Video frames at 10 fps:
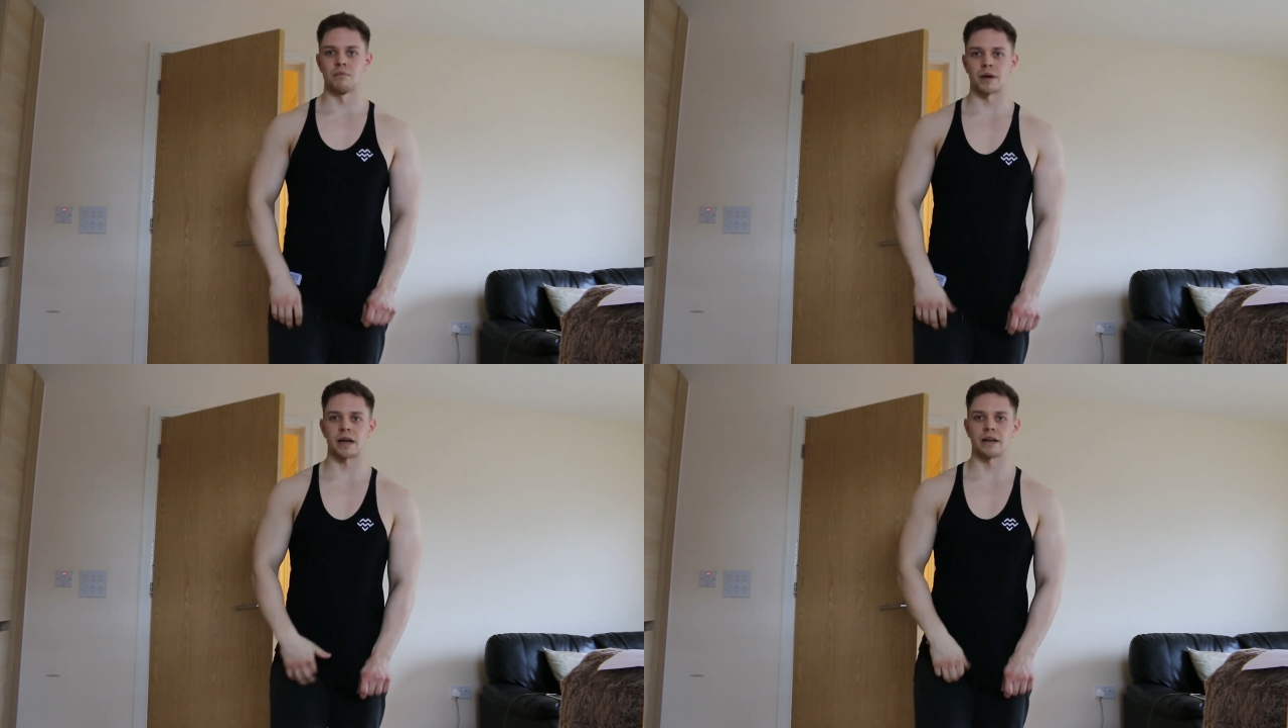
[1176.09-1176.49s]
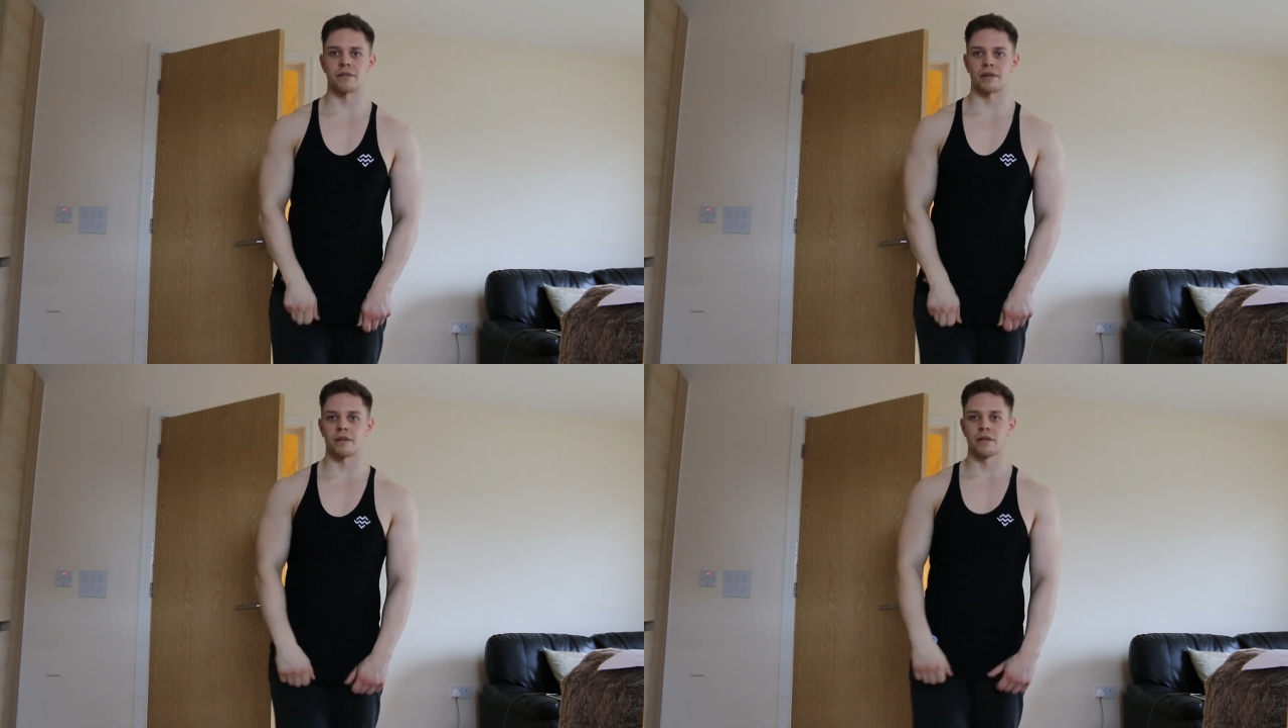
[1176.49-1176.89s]

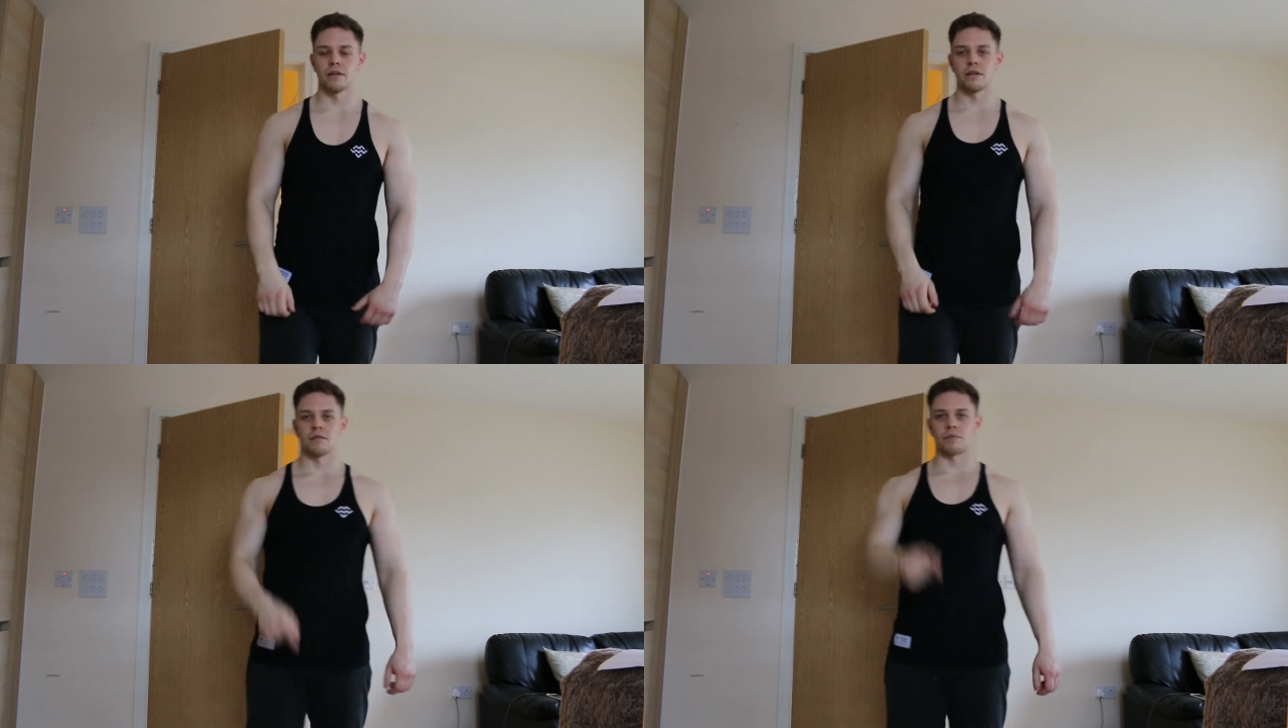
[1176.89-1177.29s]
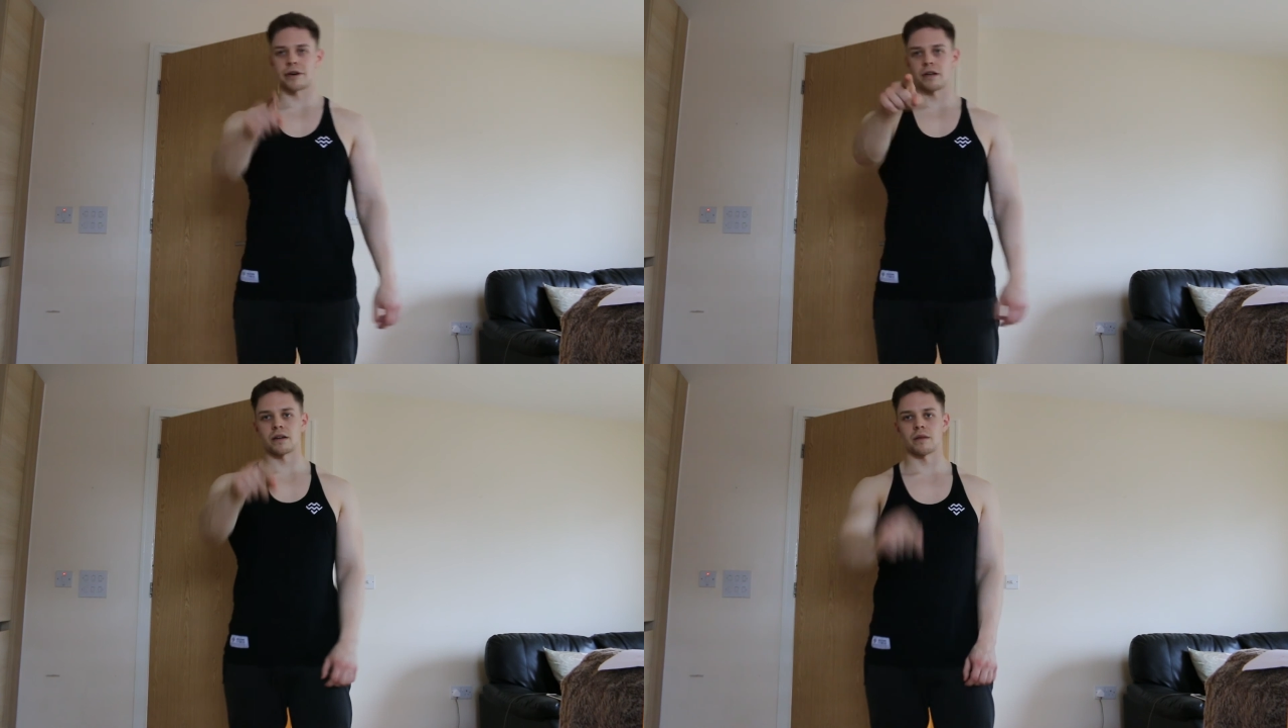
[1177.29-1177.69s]
behaviour
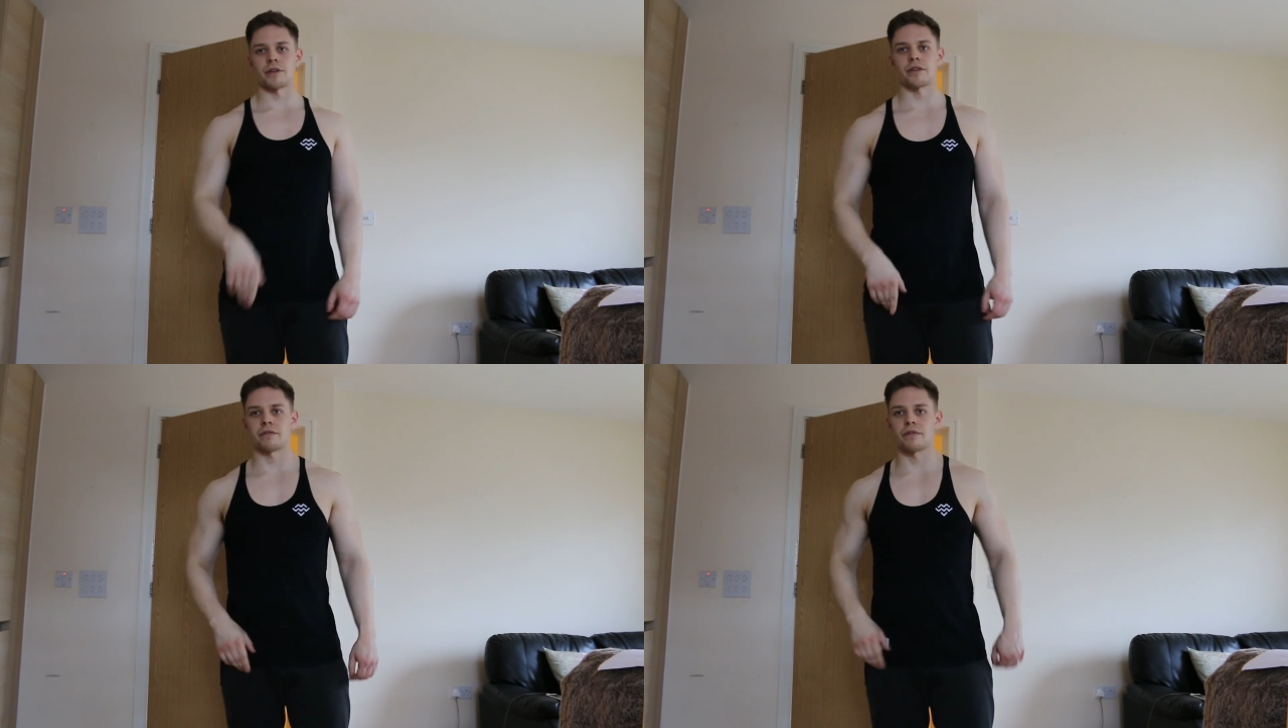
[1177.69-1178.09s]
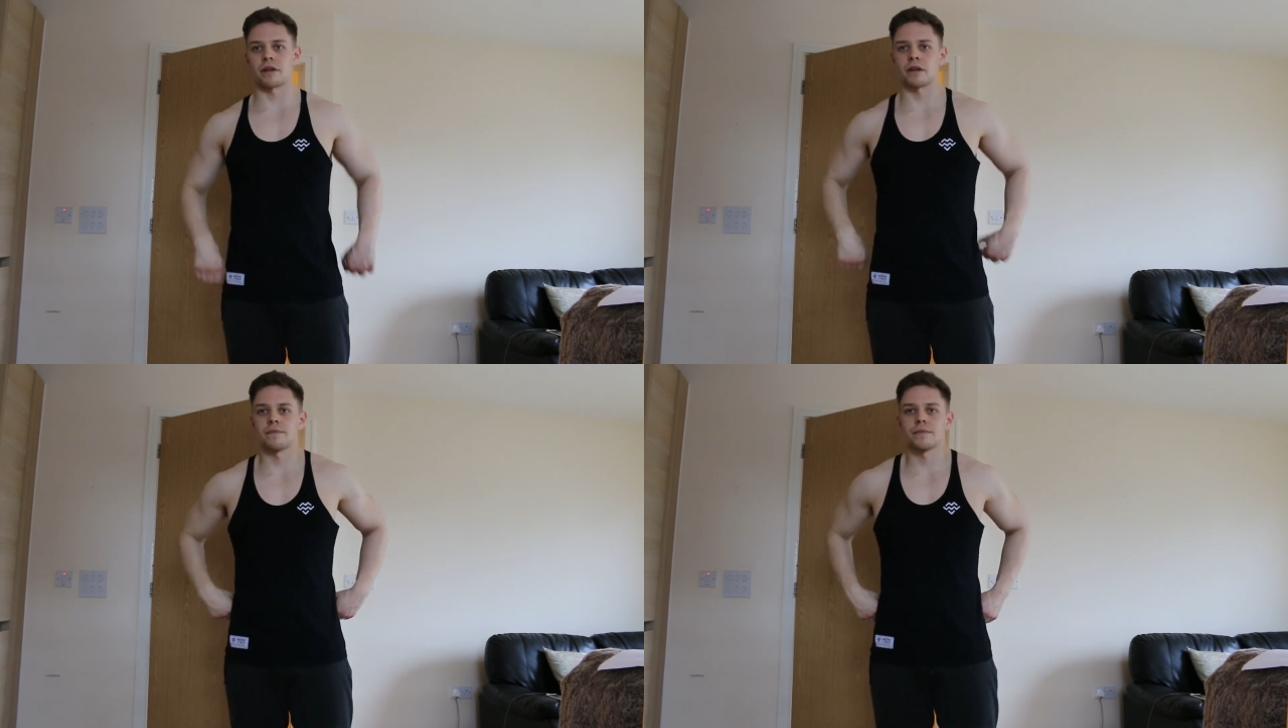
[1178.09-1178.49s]
by looking at myself
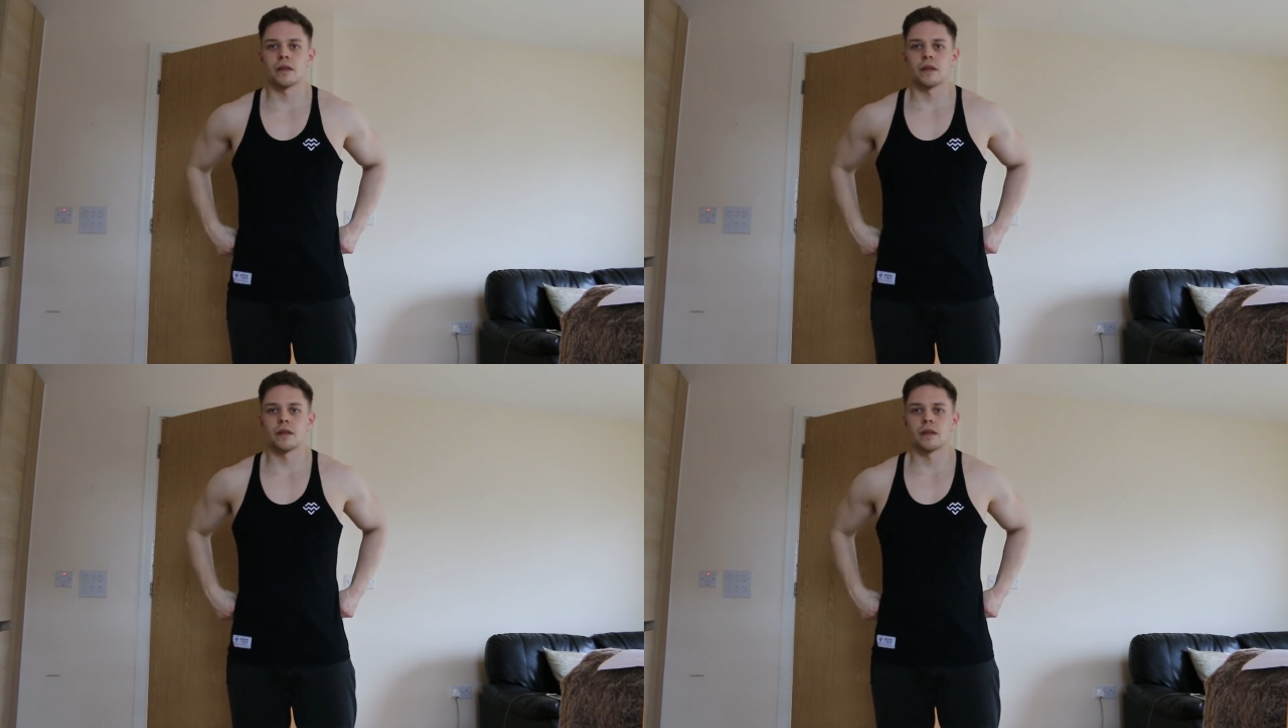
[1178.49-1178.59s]
there.